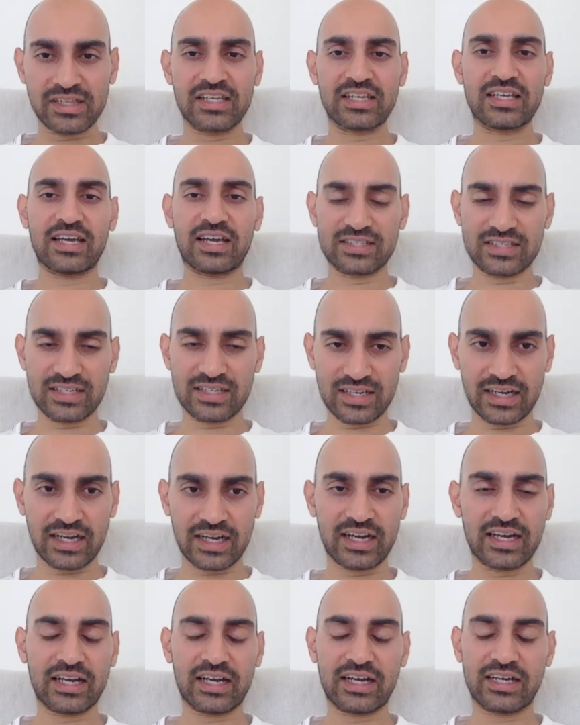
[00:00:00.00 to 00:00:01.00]
yes.
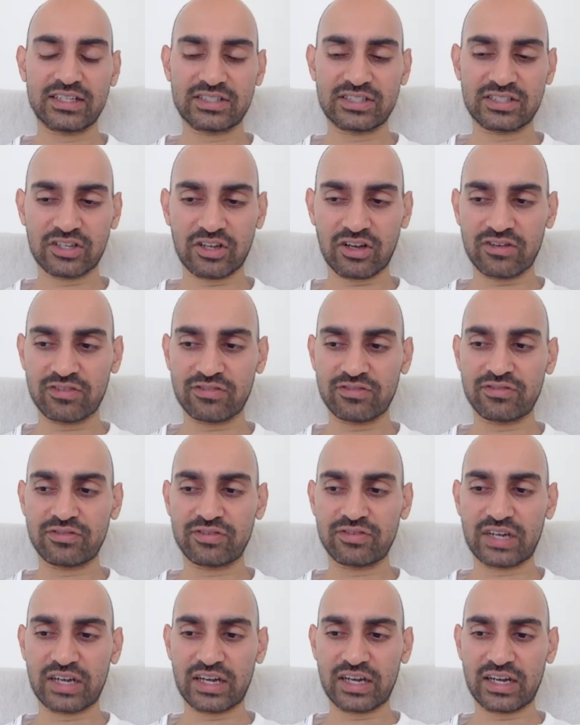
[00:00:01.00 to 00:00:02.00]
I solve
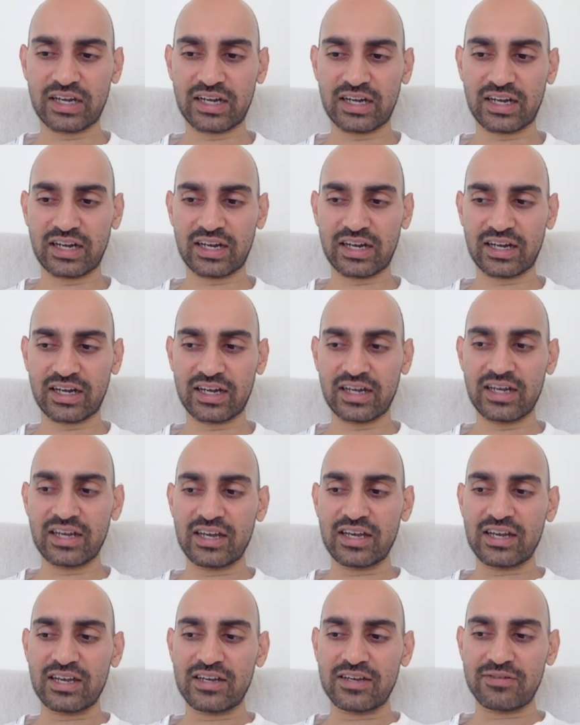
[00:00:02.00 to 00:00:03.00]

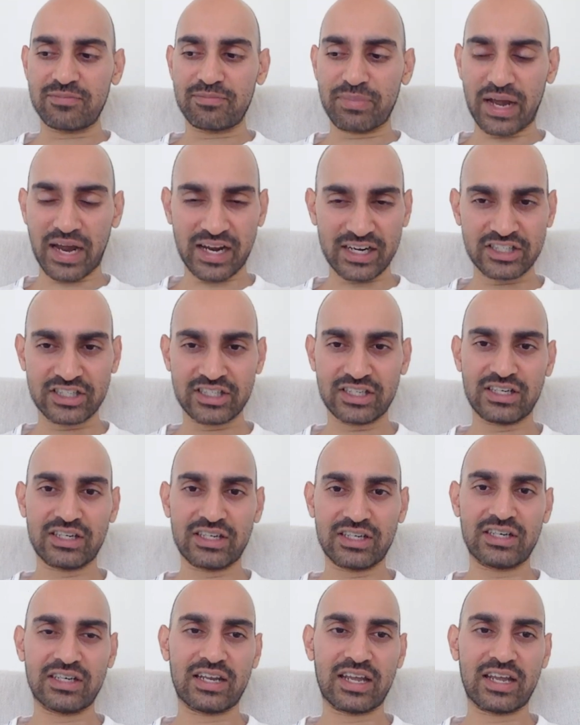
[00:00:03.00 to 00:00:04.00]

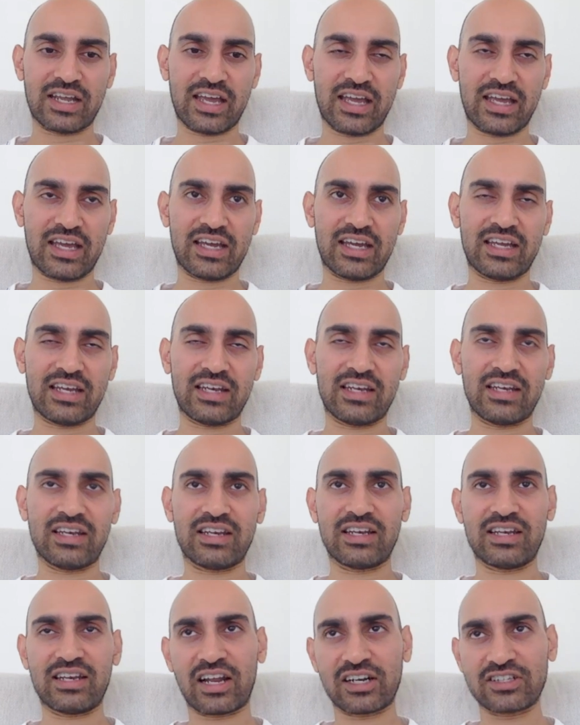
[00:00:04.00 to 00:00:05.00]
passion, and
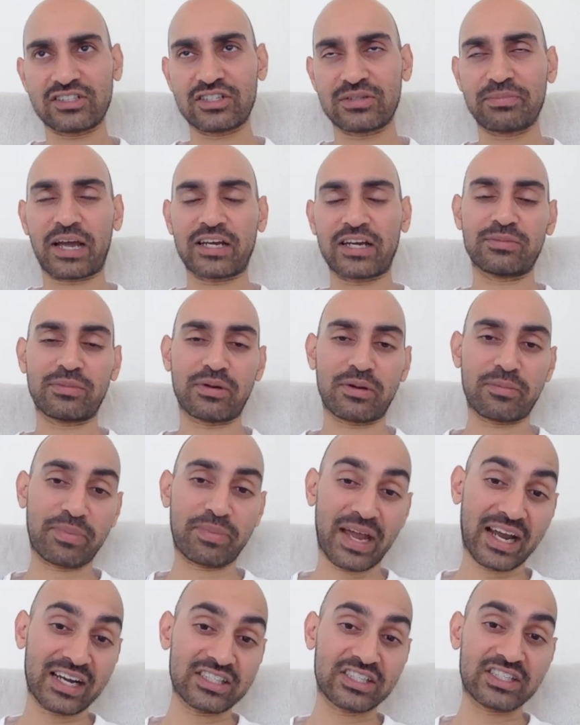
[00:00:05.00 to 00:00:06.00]
not just passion, but
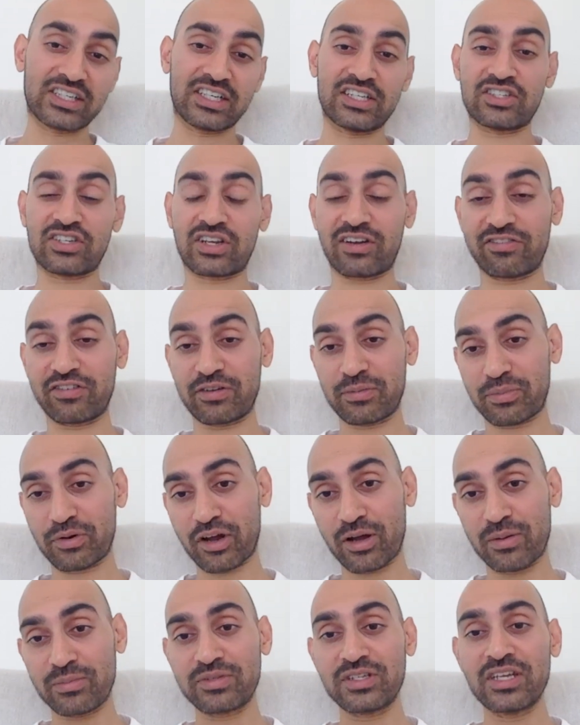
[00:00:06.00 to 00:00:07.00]
passion in solving
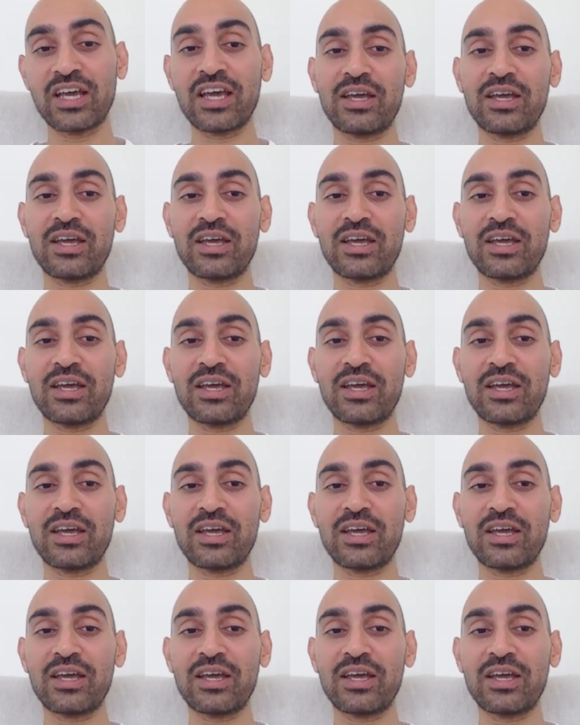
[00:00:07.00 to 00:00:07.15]
problems,